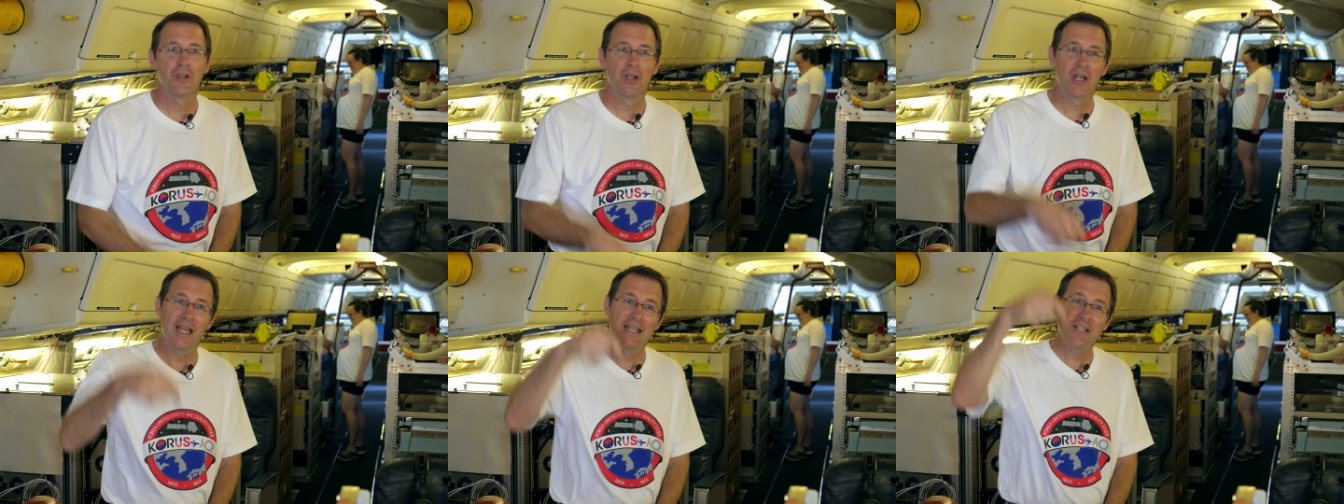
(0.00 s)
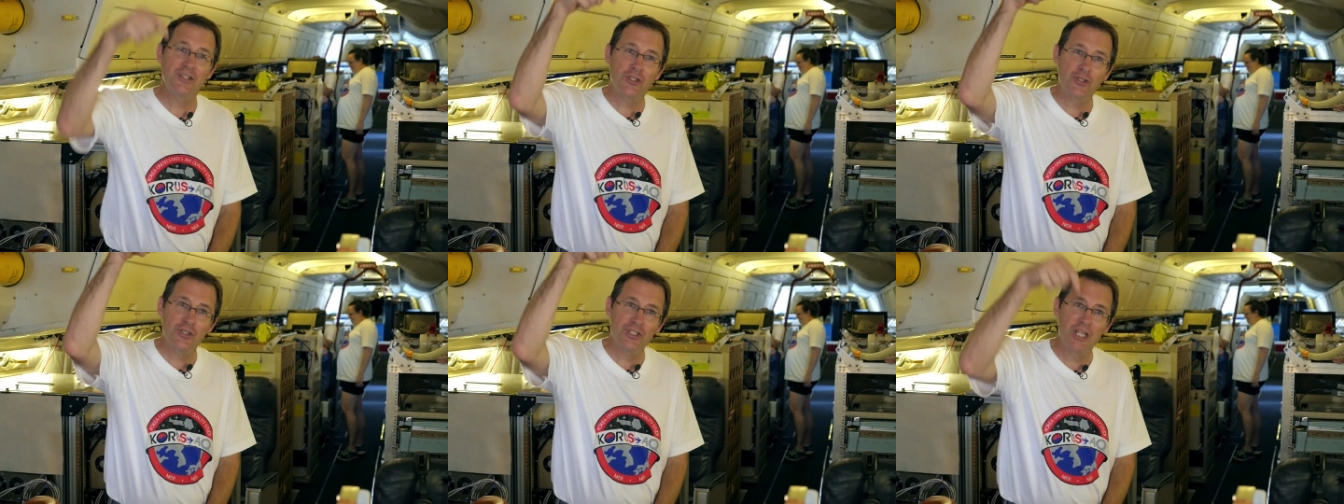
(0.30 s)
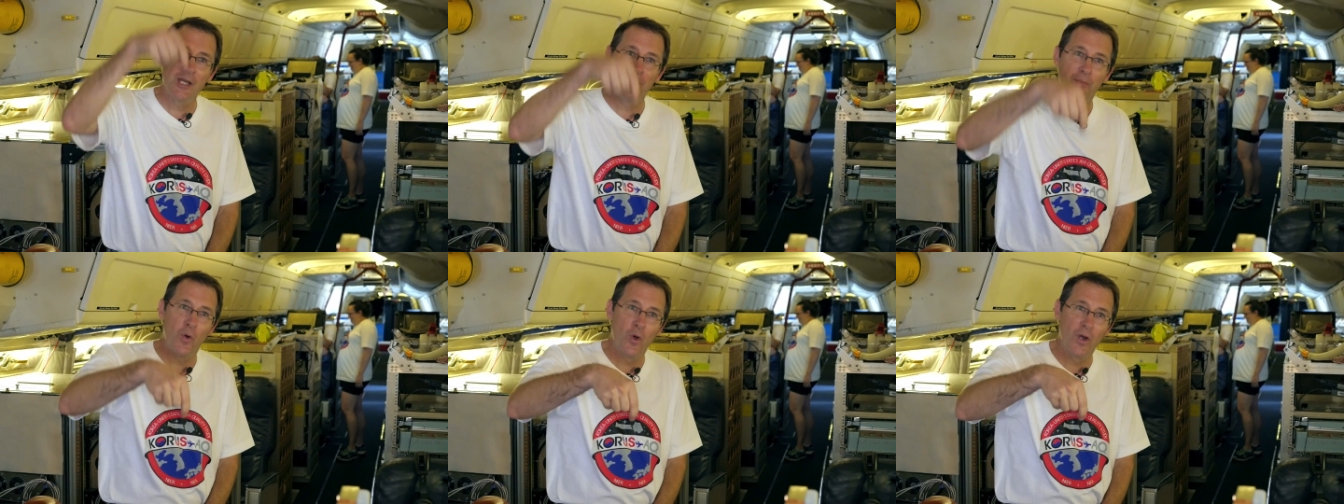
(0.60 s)
The lasers
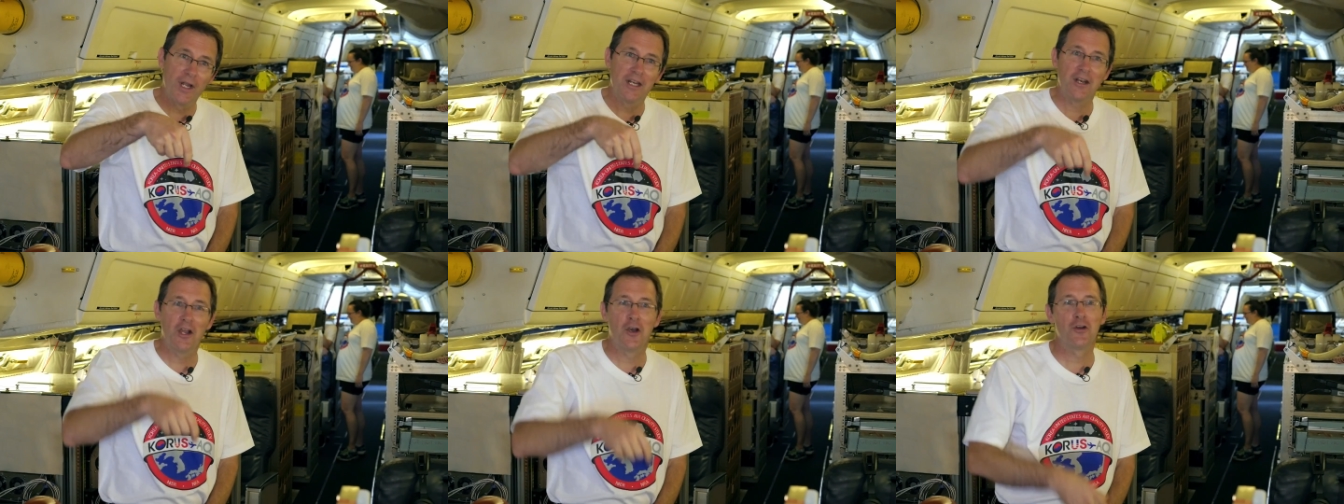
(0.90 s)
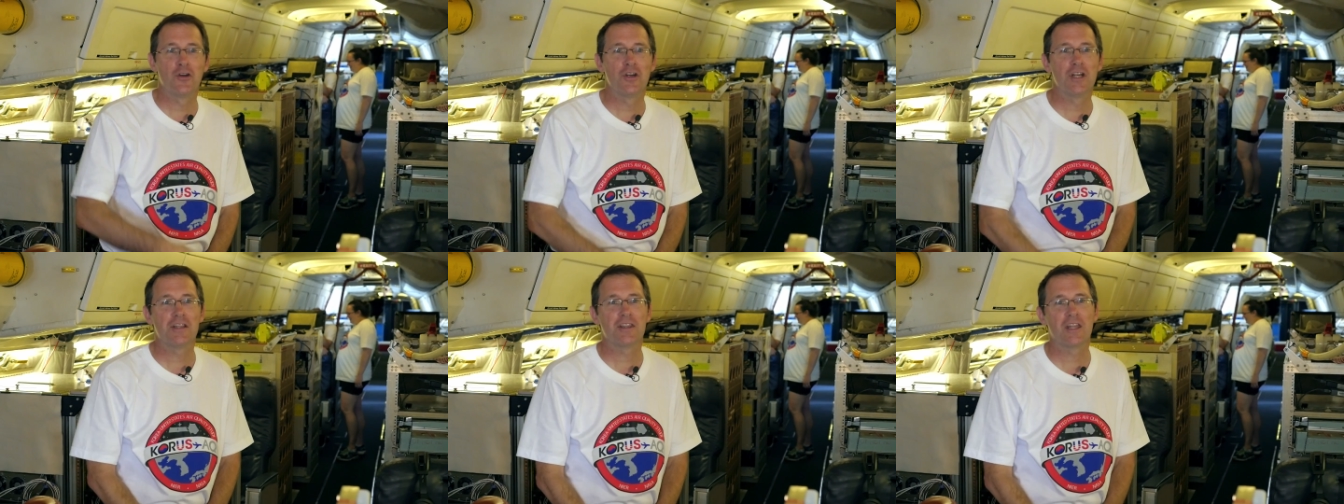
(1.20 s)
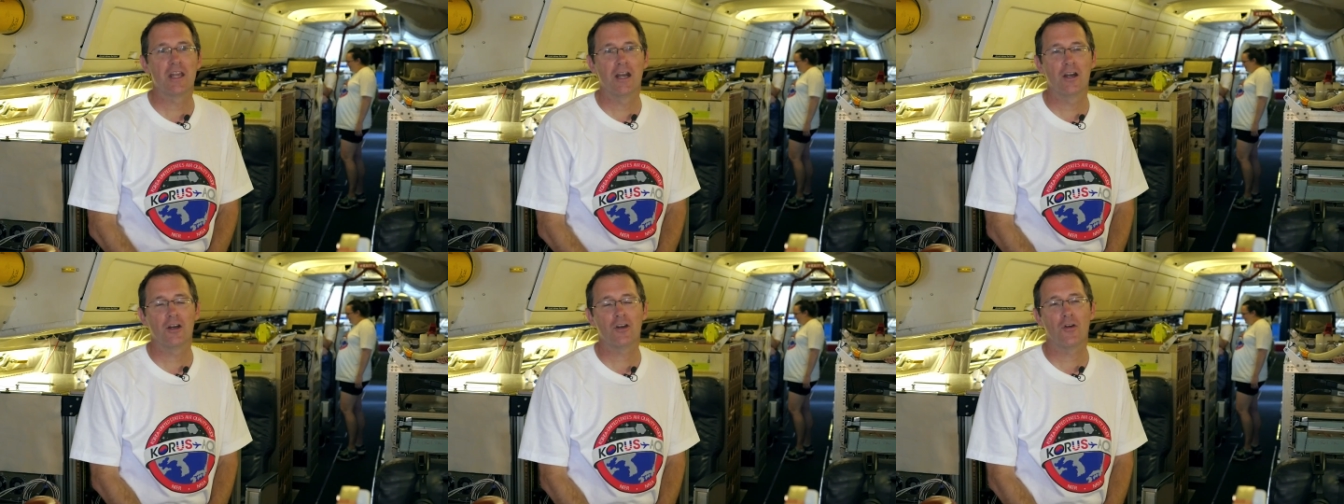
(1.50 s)
that point underneath
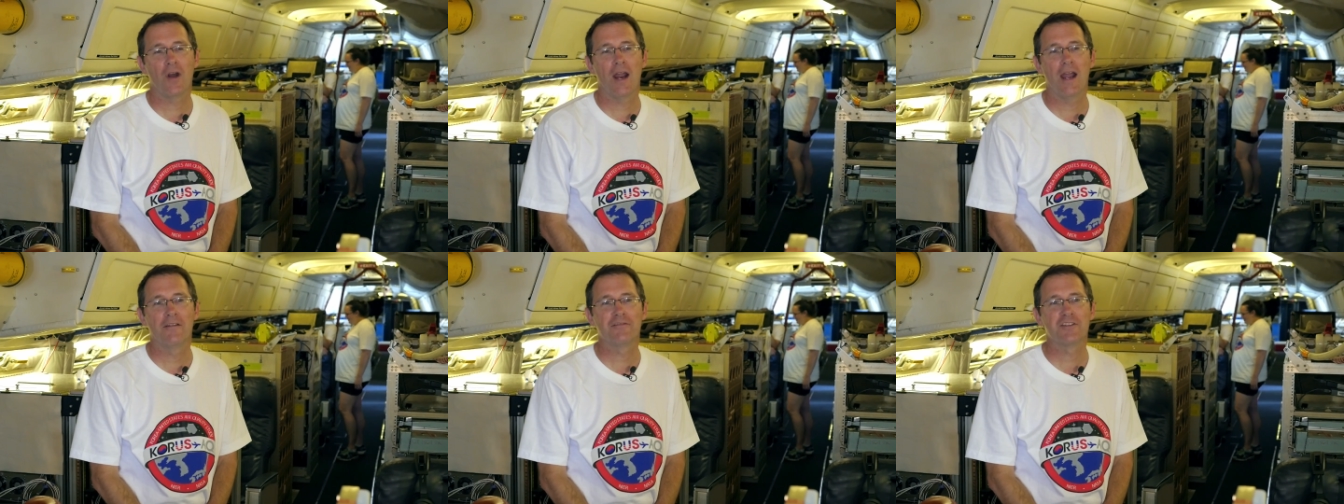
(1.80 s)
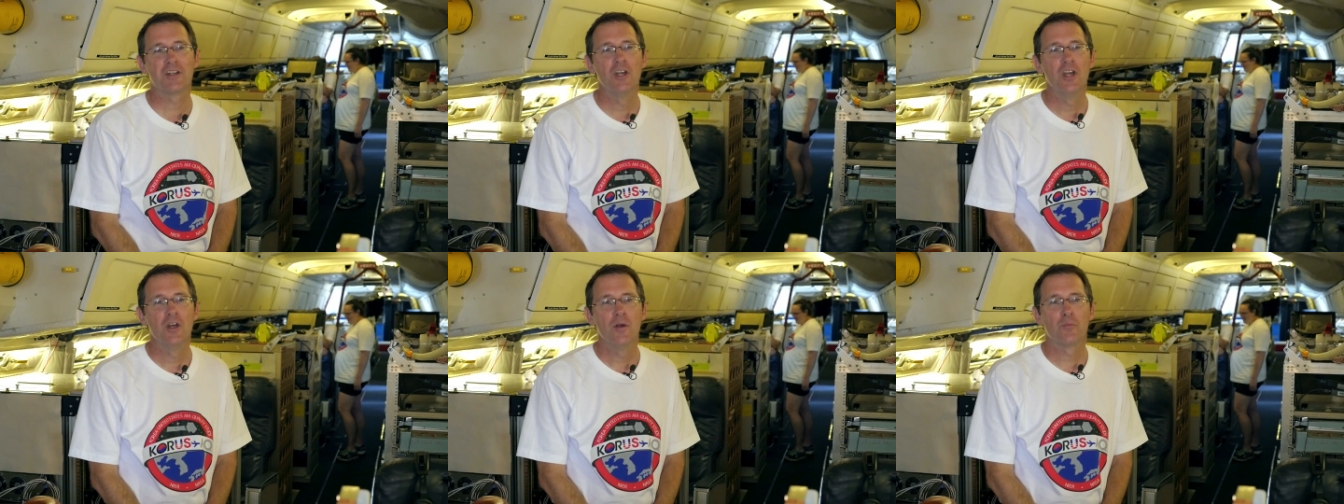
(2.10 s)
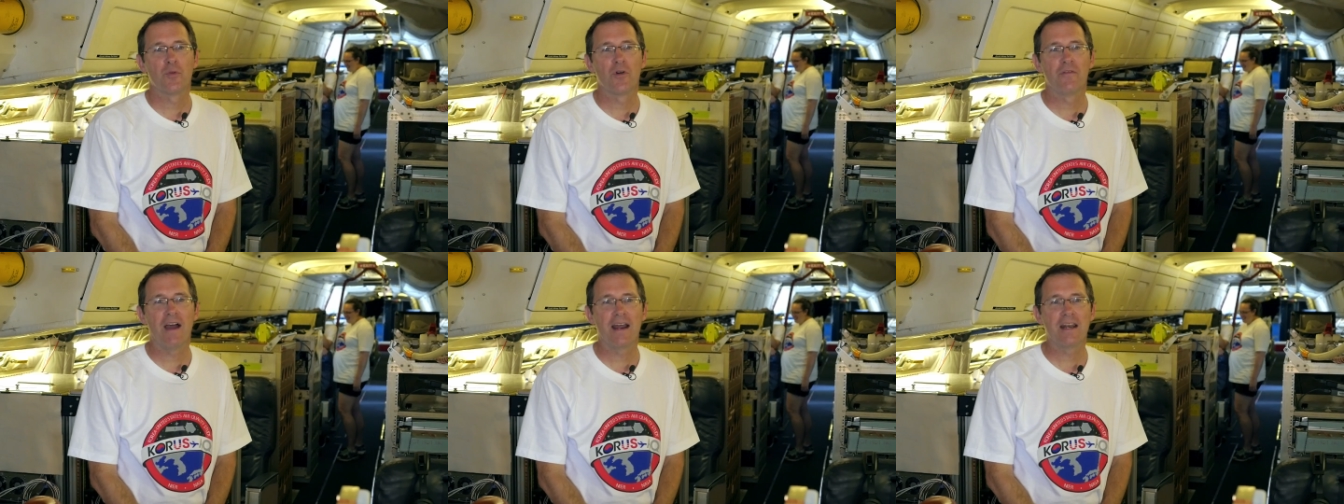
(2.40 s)
the aircraft
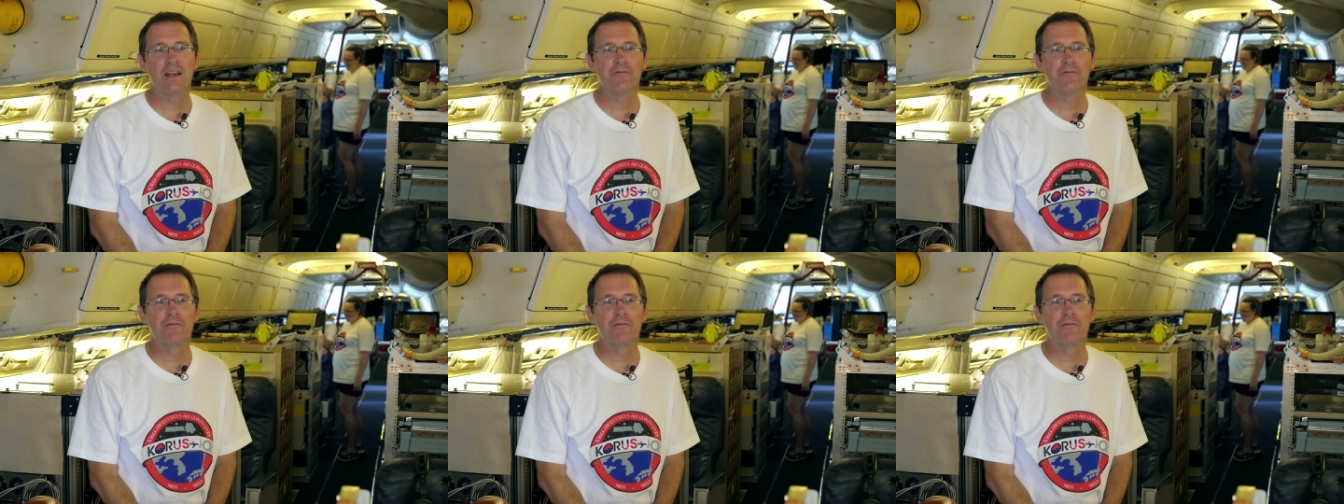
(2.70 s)
provide